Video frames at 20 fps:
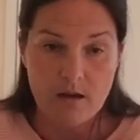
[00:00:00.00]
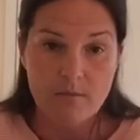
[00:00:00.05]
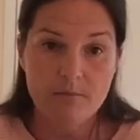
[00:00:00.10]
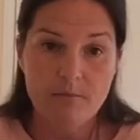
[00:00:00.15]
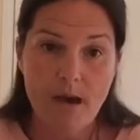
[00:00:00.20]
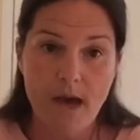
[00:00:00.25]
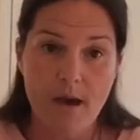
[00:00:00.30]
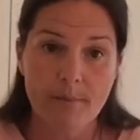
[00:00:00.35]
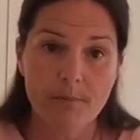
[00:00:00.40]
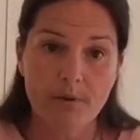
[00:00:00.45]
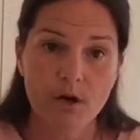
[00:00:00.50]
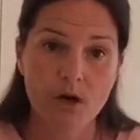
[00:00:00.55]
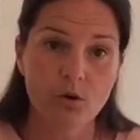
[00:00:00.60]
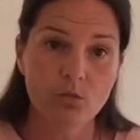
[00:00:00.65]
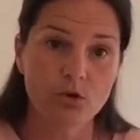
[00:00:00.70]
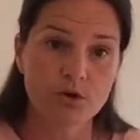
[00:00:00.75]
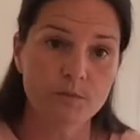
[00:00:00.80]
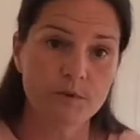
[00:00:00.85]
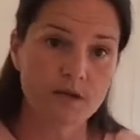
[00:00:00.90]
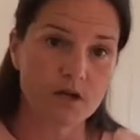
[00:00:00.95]
pepper
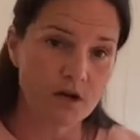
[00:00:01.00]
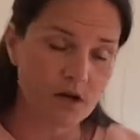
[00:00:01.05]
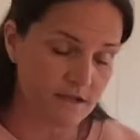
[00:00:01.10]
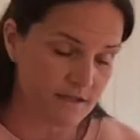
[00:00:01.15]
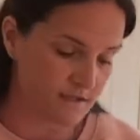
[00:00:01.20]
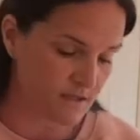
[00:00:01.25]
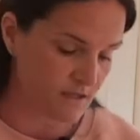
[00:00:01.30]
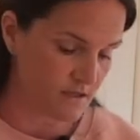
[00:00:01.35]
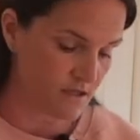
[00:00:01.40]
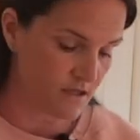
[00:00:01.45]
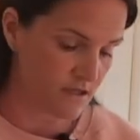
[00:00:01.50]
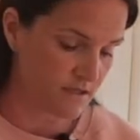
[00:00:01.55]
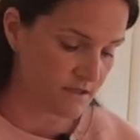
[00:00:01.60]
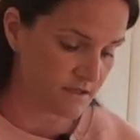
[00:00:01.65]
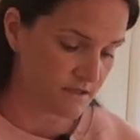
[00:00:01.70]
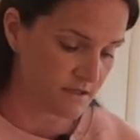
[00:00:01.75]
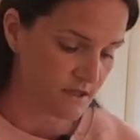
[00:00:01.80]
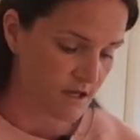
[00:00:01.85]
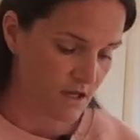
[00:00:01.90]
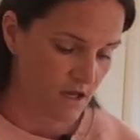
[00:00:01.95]
would be nice in
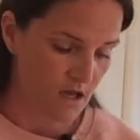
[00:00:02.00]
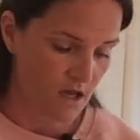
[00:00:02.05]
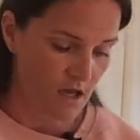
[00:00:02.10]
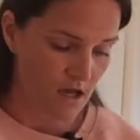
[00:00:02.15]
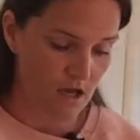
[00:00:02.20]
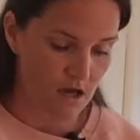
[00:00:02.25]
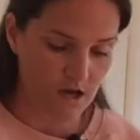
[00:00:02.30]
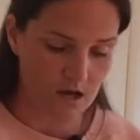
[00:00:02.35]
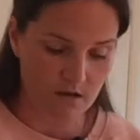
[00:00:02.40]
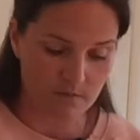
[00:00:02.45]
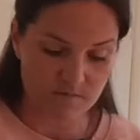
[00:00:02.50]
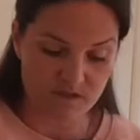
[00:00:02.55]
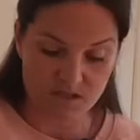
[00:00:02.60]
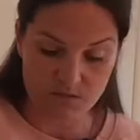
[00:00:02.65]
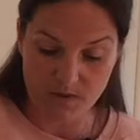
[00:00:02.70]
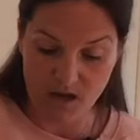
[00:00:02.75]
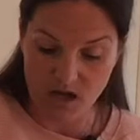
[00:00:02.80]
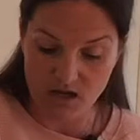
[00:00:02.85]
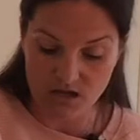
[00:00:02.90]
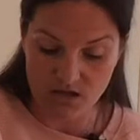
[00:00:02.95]
this,
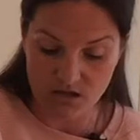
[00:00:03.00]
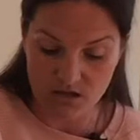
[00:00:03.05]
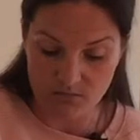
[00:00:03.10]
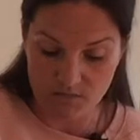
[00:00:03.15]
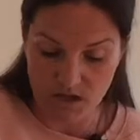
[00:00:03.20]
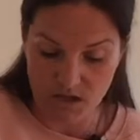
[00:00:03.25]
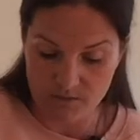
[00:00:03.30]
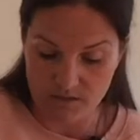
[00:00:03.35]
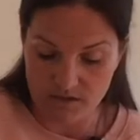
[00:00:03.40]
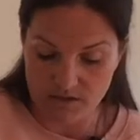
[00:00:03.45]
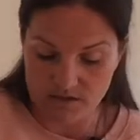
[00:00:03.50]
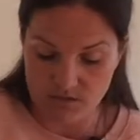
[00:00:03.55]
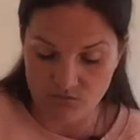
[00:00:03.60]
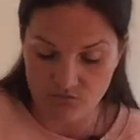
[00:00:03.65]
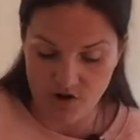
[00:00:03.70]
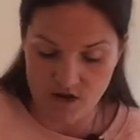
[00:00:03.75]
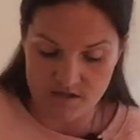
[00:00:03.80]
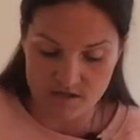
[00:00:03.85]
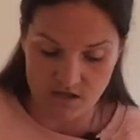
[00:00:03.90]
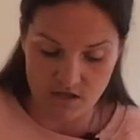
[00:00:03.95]
some onion maybe,
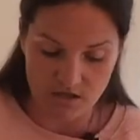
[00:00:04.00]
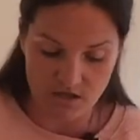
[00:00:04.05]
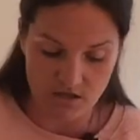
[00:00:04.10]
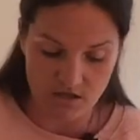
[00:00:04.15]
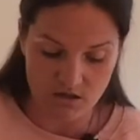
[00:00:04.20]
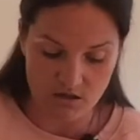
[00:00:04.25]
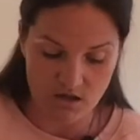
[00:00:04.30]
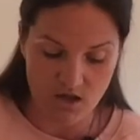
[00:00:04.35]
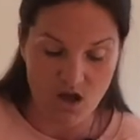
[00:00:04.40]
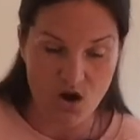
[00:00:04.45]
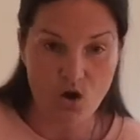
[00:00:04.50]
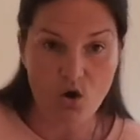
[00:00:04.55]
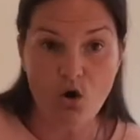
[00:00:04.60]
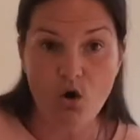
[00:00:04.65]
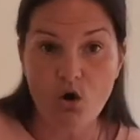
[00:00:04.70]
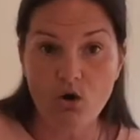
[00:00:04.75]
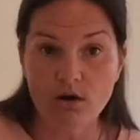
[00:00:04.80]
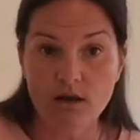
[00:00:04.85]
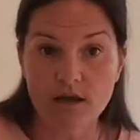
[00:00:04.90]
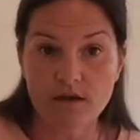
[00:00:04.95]
some red onion,
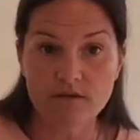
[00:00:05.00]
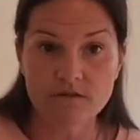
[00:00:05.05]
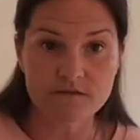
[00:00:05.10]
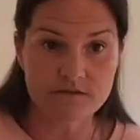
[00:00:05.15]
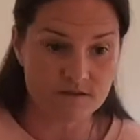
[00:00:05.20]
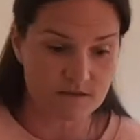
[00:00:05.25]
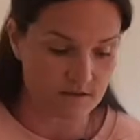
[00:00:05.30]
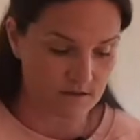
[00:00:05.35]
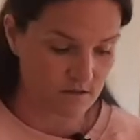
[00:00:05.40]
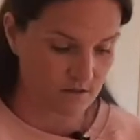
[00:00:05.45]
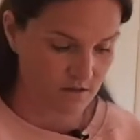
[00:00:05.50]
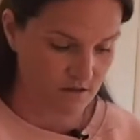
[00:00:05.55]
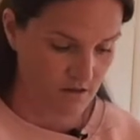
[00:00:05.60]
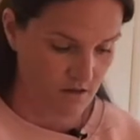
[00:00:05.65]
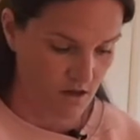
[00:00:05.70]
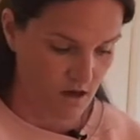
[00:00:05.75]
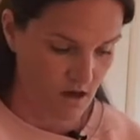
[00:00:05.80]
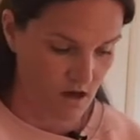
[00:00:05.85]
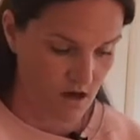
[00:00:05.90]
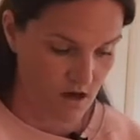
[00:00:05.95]
olives,
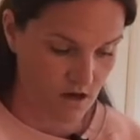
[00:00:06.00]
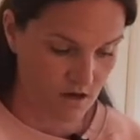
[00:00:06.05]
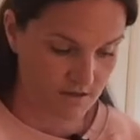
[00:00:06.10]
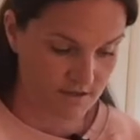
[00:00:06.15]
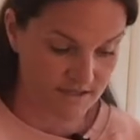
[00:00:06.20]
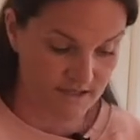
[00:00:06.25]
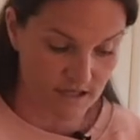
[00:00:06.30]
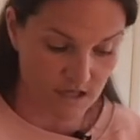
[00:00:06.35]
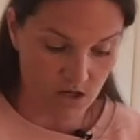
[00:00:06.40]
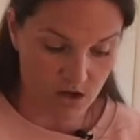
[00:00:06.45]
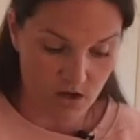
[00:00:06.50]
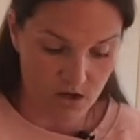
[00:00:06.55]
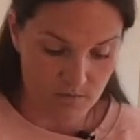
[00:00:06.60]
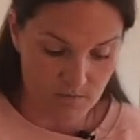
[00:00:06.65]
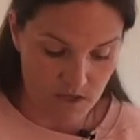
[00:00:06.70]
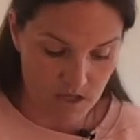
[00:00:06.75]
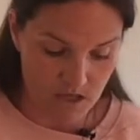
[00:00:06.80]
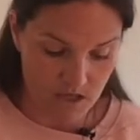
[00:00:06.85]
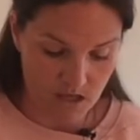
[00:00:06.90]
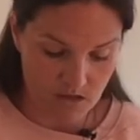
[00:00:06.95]

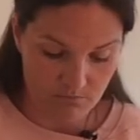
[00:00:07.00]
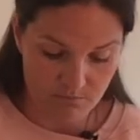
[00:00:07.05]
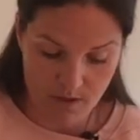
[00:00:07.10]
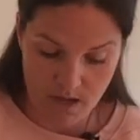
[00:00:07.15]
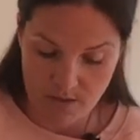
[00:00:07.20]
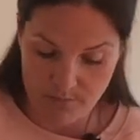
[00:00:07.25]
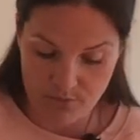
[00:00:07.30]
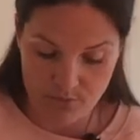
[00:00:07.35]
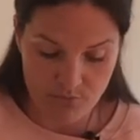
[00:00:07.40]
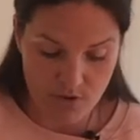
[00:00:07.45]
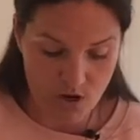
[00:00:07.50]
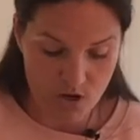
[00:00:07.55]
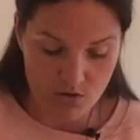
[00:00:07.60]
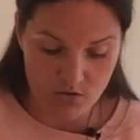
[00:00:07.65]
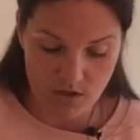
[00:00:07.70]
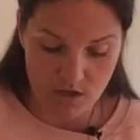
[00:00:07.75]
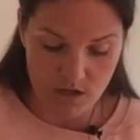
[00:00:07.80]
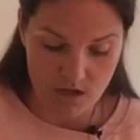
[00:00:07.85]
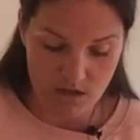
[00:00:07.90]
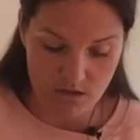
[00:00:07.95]
salami,
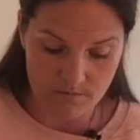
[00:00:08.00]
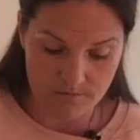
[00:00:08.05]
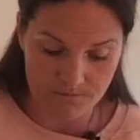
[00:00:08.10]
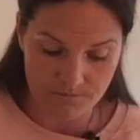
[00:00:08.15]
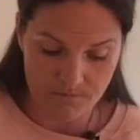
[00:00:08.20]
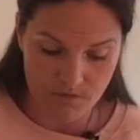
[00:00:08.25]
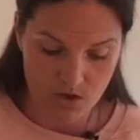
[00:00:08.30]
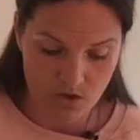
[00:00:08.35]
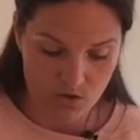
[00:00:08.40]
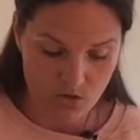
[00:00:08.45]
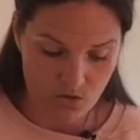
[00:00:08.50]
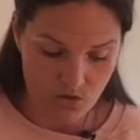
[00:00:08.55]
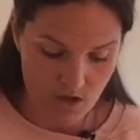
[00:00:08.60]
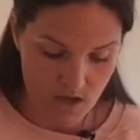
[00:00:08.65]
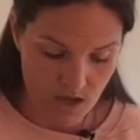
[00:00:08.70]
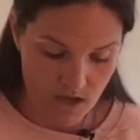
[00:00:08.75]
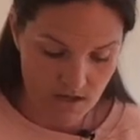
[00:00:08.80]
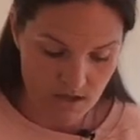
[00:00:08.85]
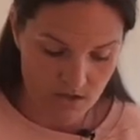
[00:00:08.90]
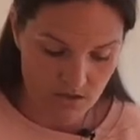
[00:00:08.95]
pepperoni,
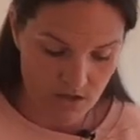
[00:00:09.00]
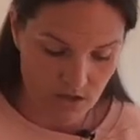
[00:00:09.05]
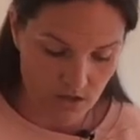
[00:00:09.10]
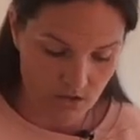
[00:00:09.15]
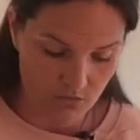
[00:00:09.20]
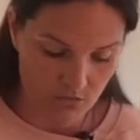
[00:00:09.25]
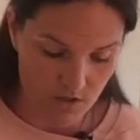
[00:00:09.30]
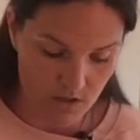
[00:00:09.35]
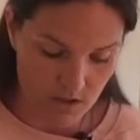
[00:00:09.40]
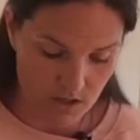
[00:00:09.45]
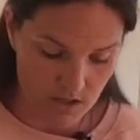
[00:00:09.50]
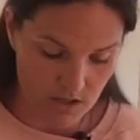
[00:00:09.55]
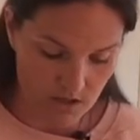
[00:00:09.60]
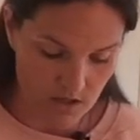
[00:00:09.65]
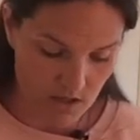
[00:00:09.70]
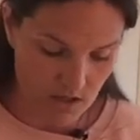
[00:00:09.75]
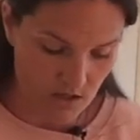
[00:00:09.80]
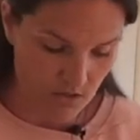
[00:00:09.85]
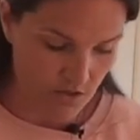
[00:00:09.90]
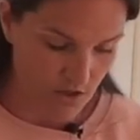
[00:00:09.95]
anything really,
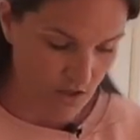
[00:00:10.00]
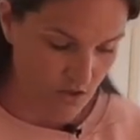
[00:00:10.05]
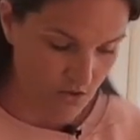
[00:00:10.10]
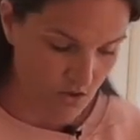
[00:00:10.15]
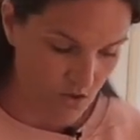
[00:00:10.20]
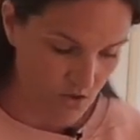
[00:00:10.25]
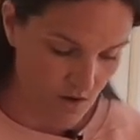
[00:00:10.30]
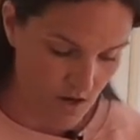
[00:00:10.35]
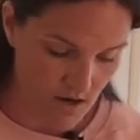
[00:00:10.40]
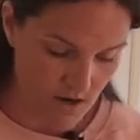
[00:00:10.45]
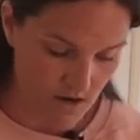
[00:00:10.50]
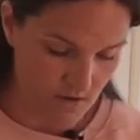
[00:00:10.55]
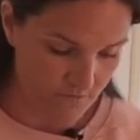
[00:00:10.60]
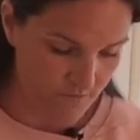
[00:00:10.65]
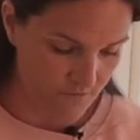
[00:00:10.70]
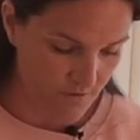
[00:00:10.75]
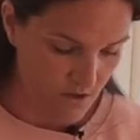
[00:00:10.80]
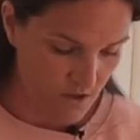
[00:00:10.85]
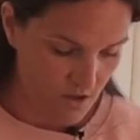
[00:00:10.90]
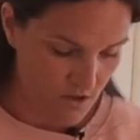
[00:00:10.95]
anything that you
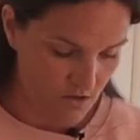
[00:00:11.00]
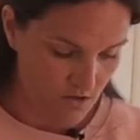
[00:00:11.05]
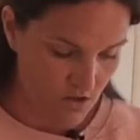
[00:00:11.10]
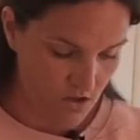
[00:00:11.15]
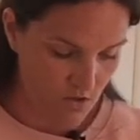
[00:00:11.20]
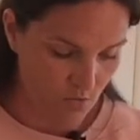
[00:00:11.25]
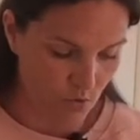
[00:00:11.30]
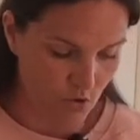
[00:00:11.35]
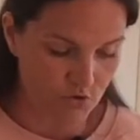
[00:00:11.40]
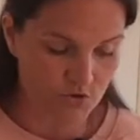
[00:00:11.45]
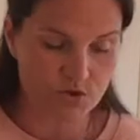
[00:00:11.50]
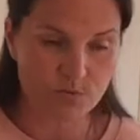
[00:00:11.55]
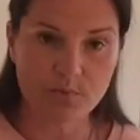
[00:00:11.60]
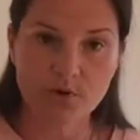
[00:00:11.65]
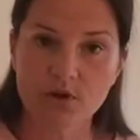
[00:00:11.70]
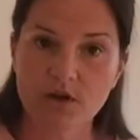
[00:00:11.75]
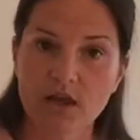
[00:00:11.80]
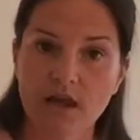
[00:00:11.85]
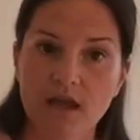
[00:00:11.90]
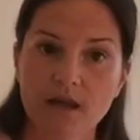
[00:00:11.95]
have that you want to
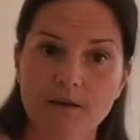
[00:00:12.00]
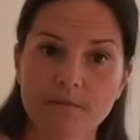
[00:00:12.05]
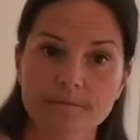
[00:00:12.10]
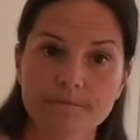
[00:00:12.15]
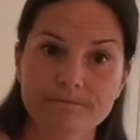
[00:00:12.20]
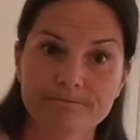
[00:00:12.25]
put in.